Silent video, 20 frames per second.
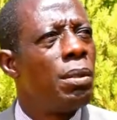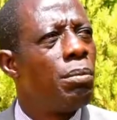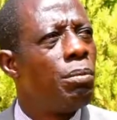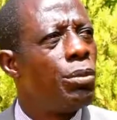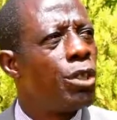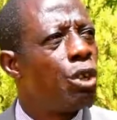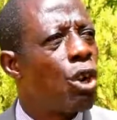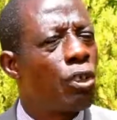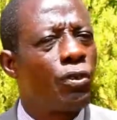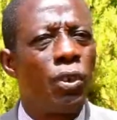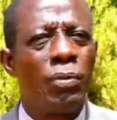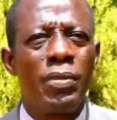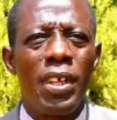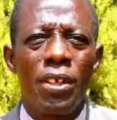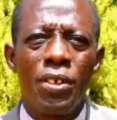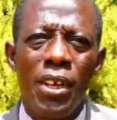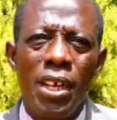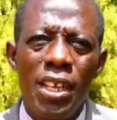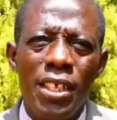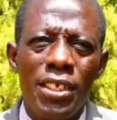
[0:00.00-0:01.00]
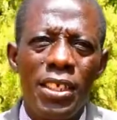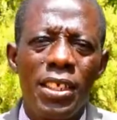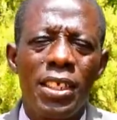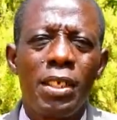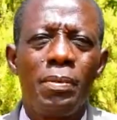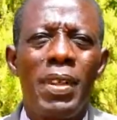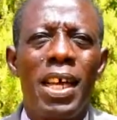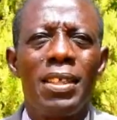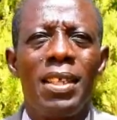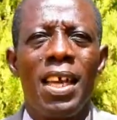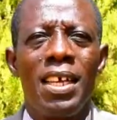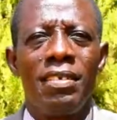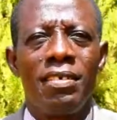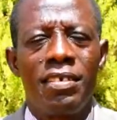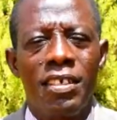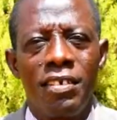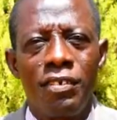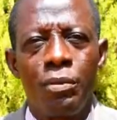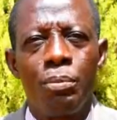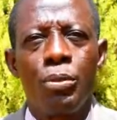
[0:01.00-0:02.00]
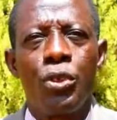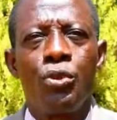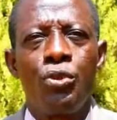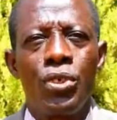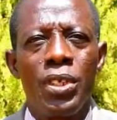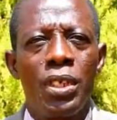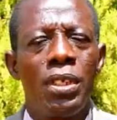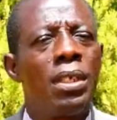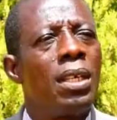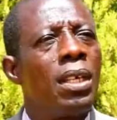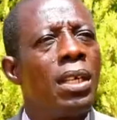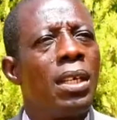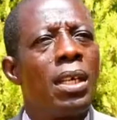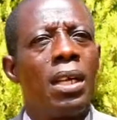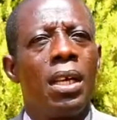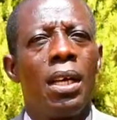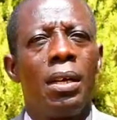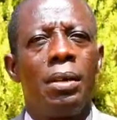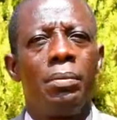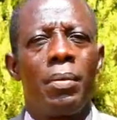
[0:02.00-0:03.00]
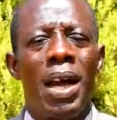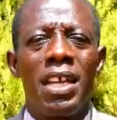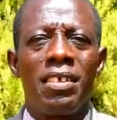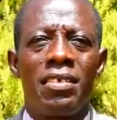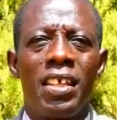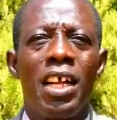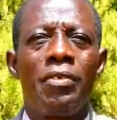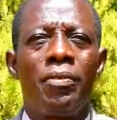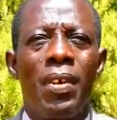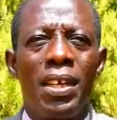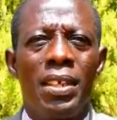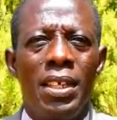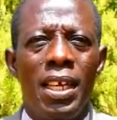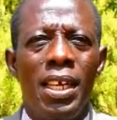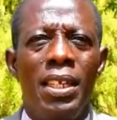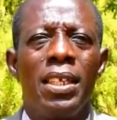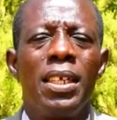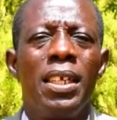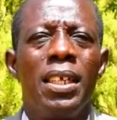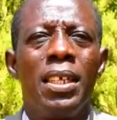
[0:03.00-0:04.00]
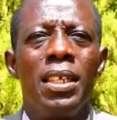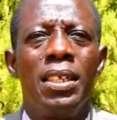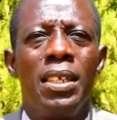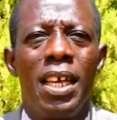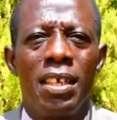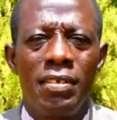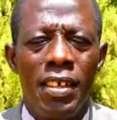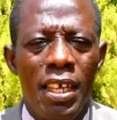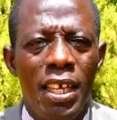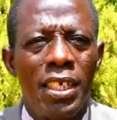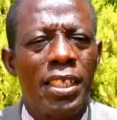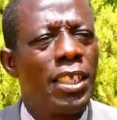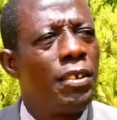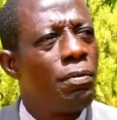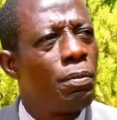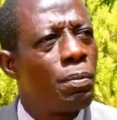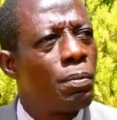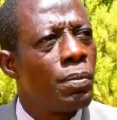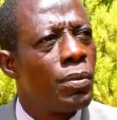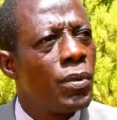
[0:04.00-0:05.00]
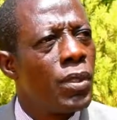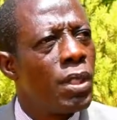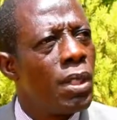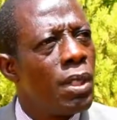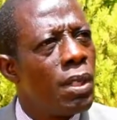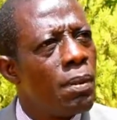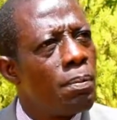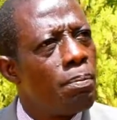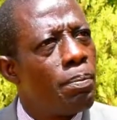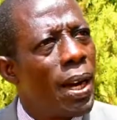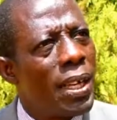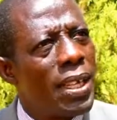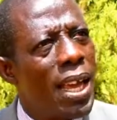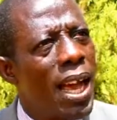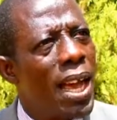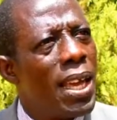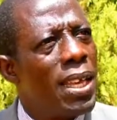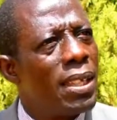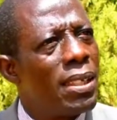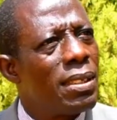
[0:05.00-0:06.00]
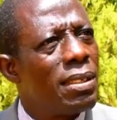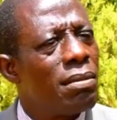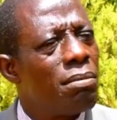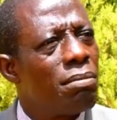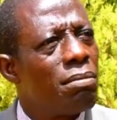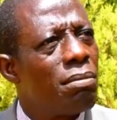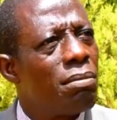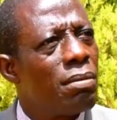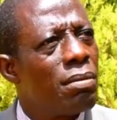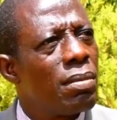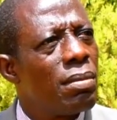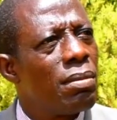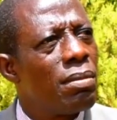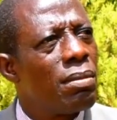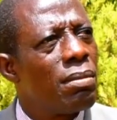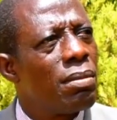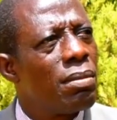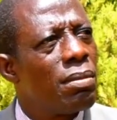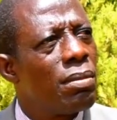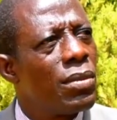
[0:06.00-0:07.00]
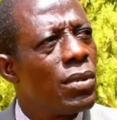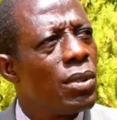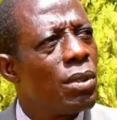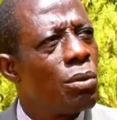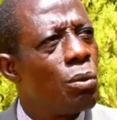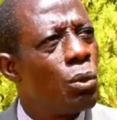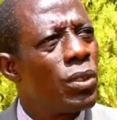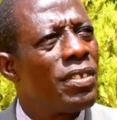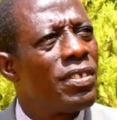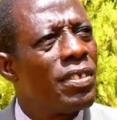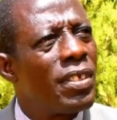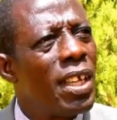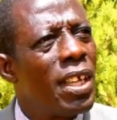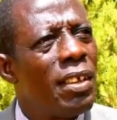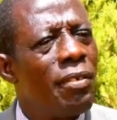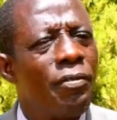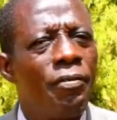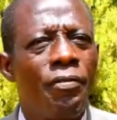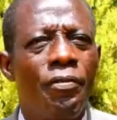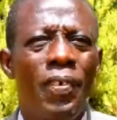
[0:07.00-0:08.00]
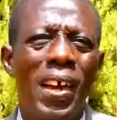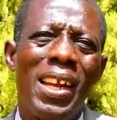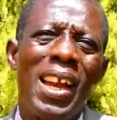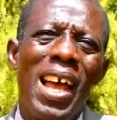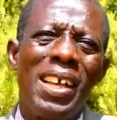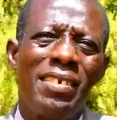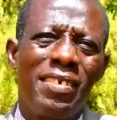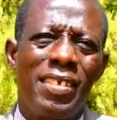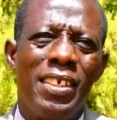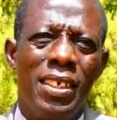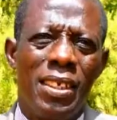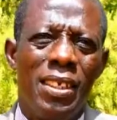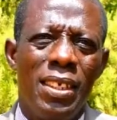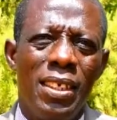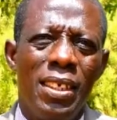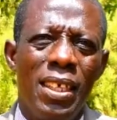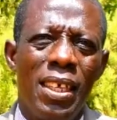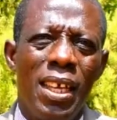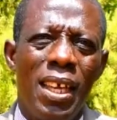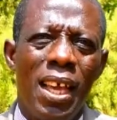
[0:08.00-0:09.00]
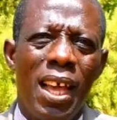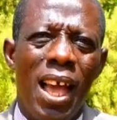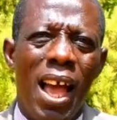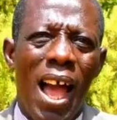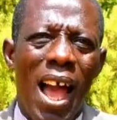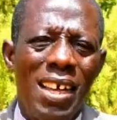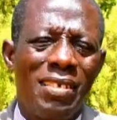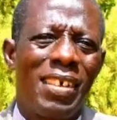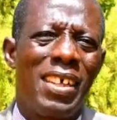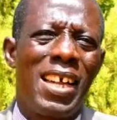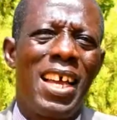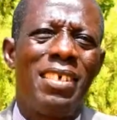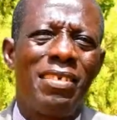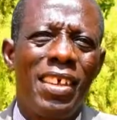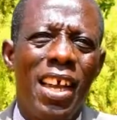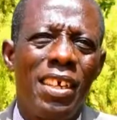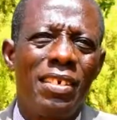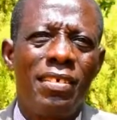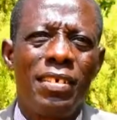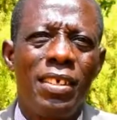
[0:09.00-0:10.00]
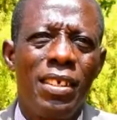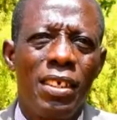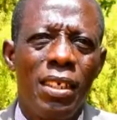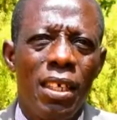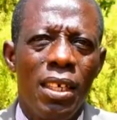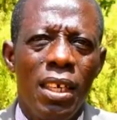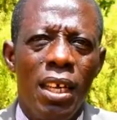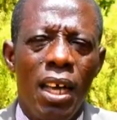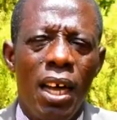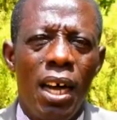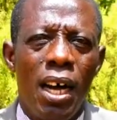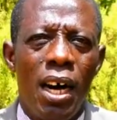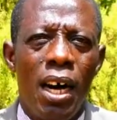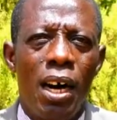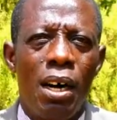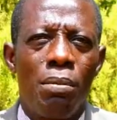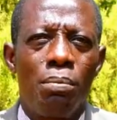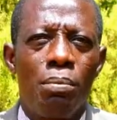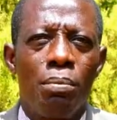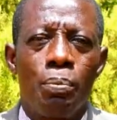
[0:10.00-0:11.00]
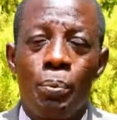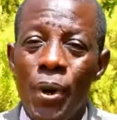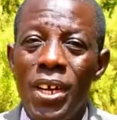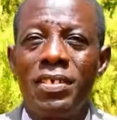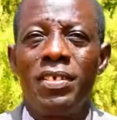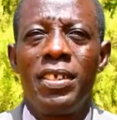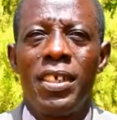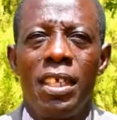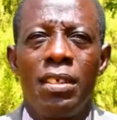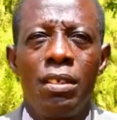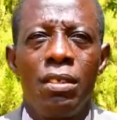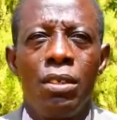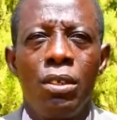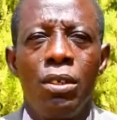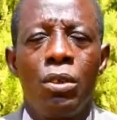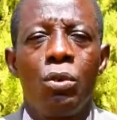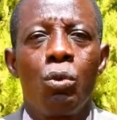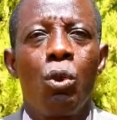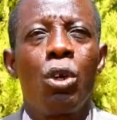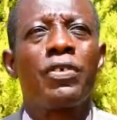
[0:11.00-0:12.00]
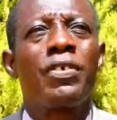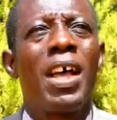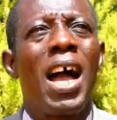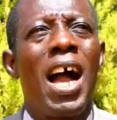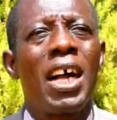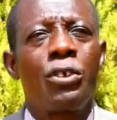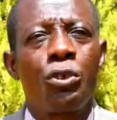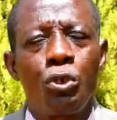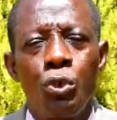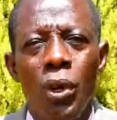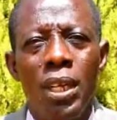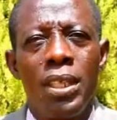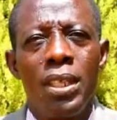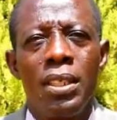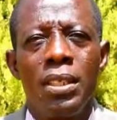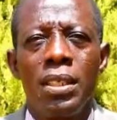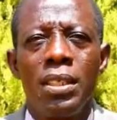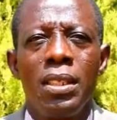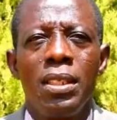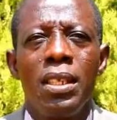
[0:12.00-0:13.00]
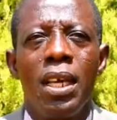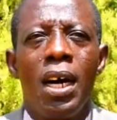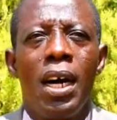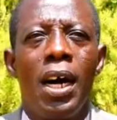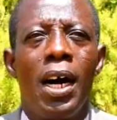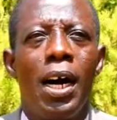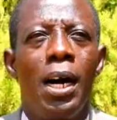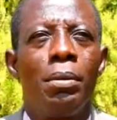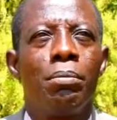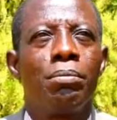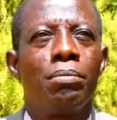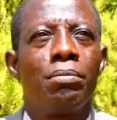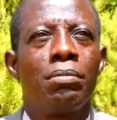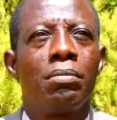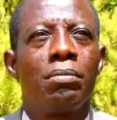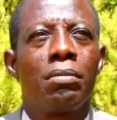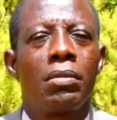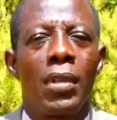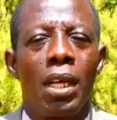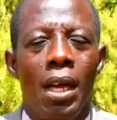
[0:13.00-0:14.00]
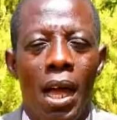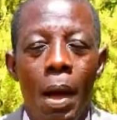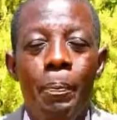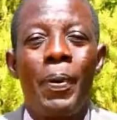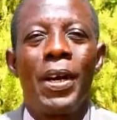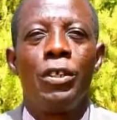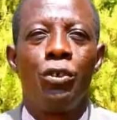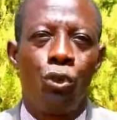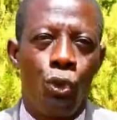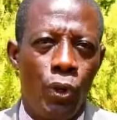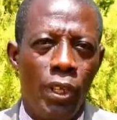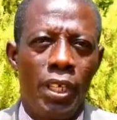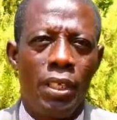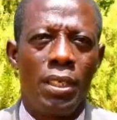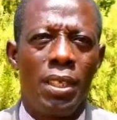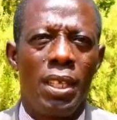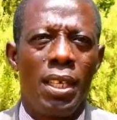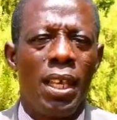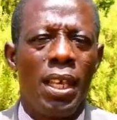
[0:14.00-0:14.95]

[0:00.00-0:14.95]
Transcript: because of the relationship that exists between myself and then the executive. But I would say Fallacy, as an SRC president, was actually up and doing.